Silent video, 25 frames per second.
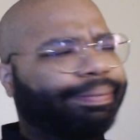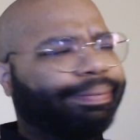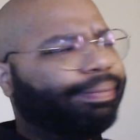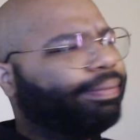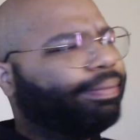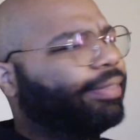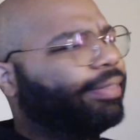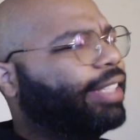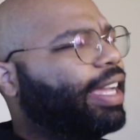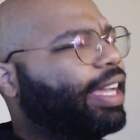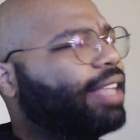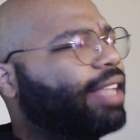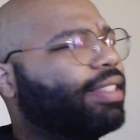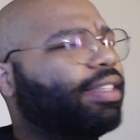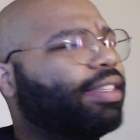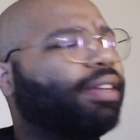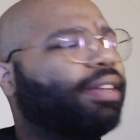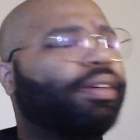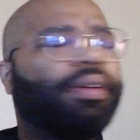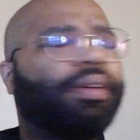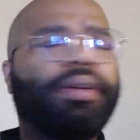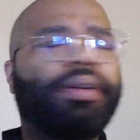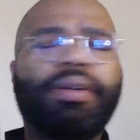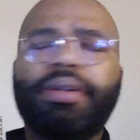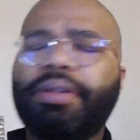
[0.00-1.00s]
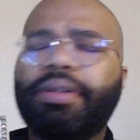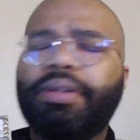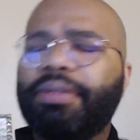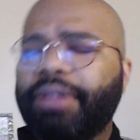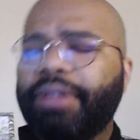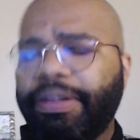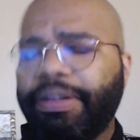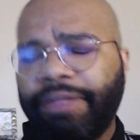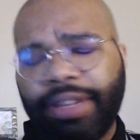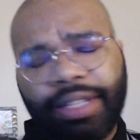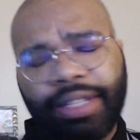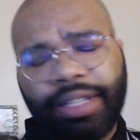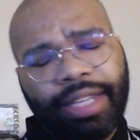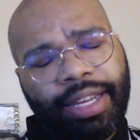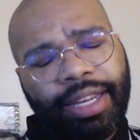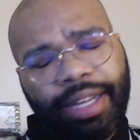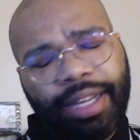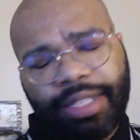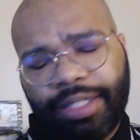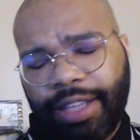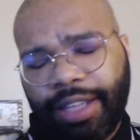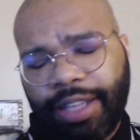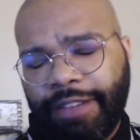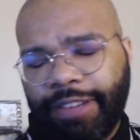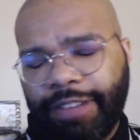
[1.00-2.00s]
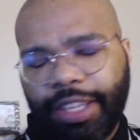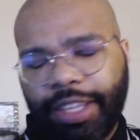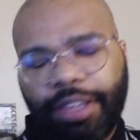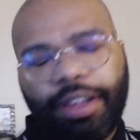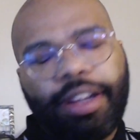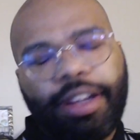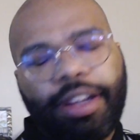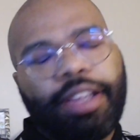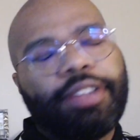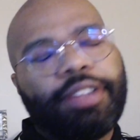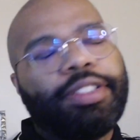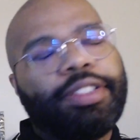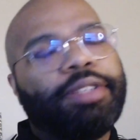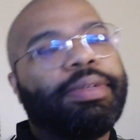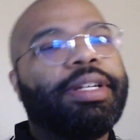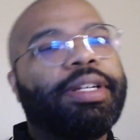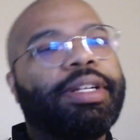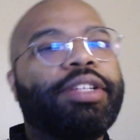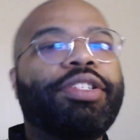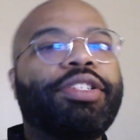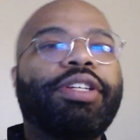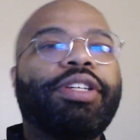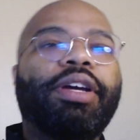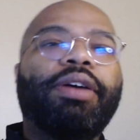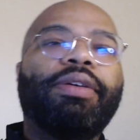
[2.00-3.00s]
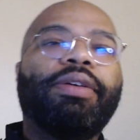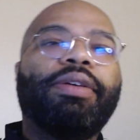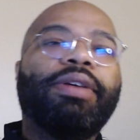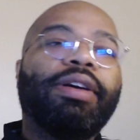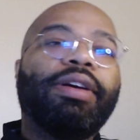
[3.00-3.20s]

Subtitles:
that's a whole different thing that's not really gone on to in this show.